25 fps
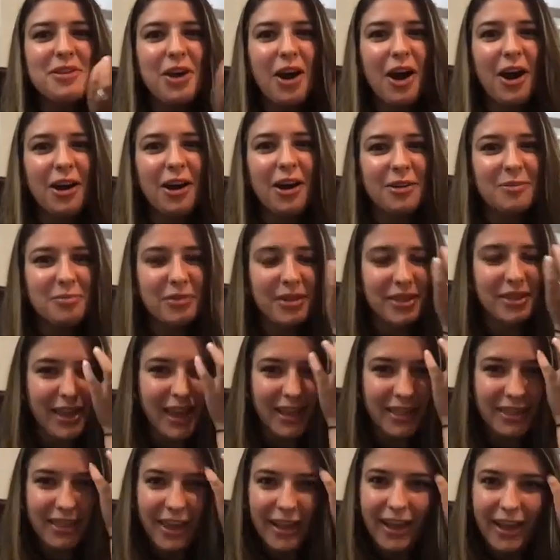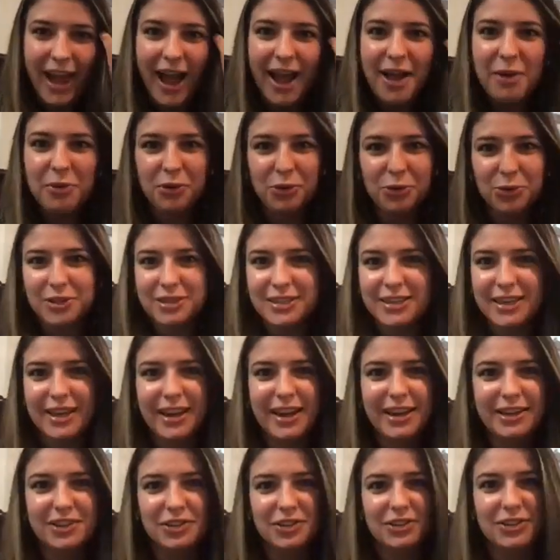young, but then I work with
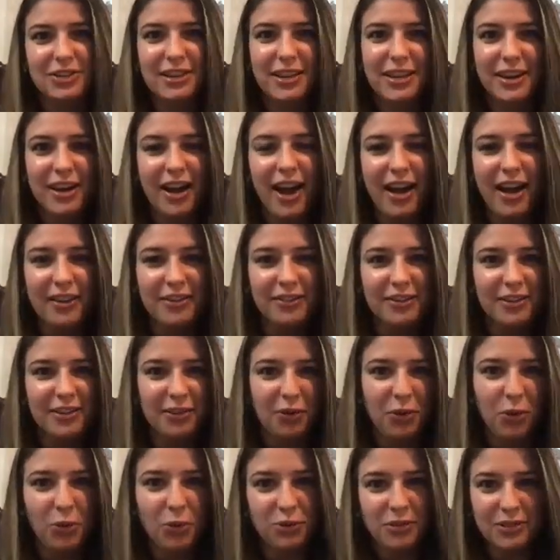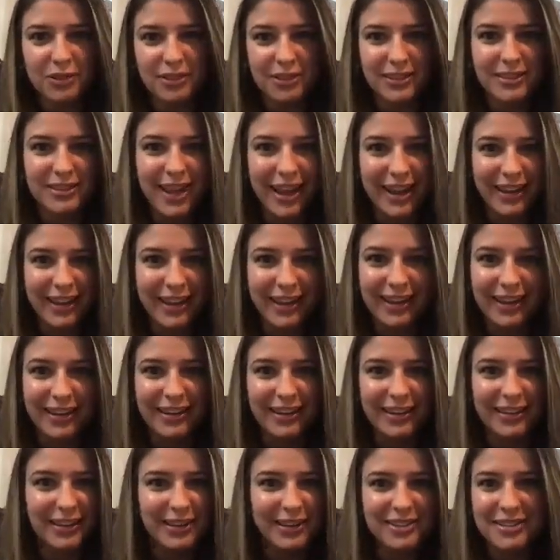teenagers and then I feel old in a second
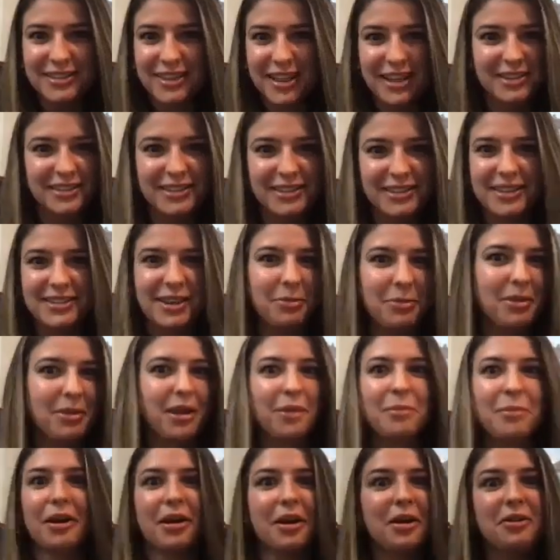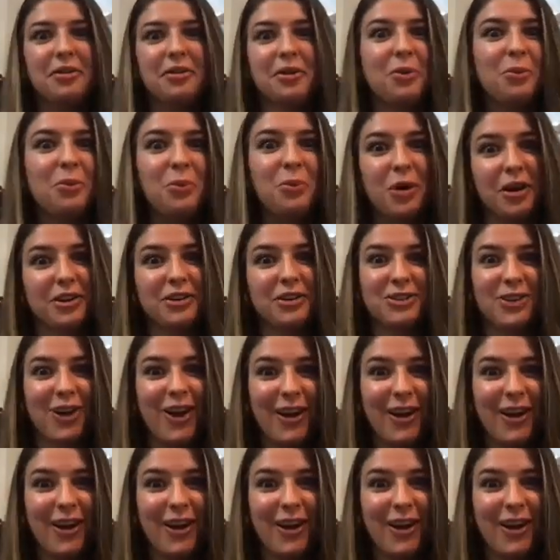because they say something. I'm like, I don't know what you're